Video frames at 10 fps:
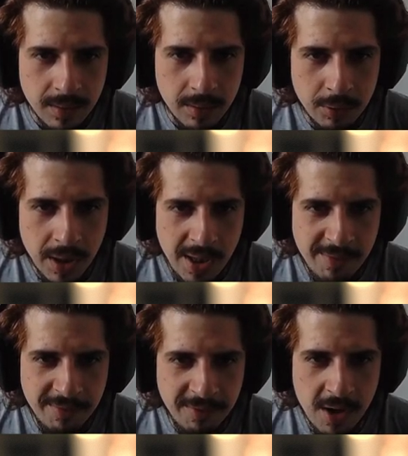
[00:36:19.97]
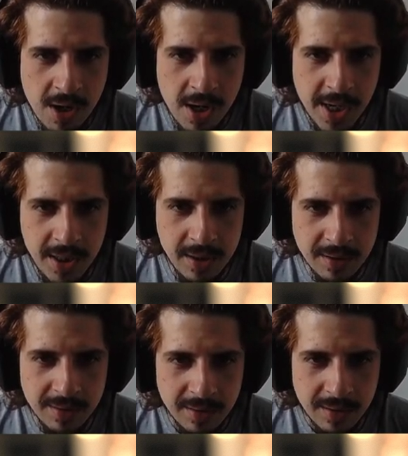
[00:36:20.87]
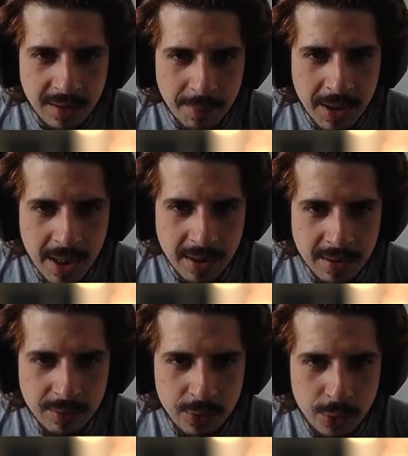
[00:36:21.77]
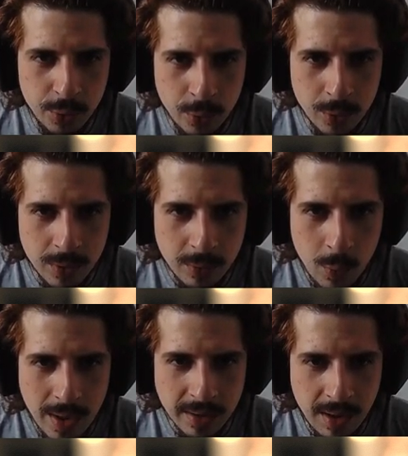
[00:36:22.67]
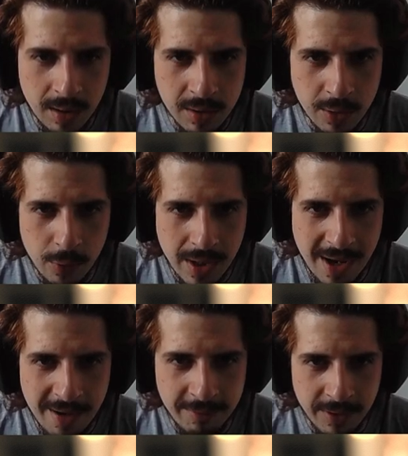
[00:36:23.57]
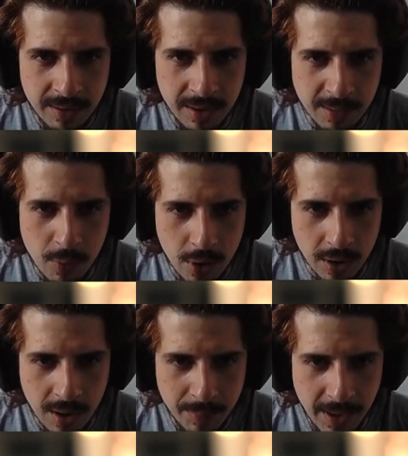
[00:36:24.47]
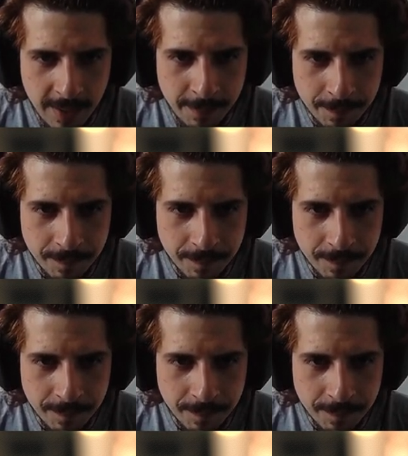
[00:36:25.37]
Okay, fine. I'm gonna do $1 on everything markup, yeah?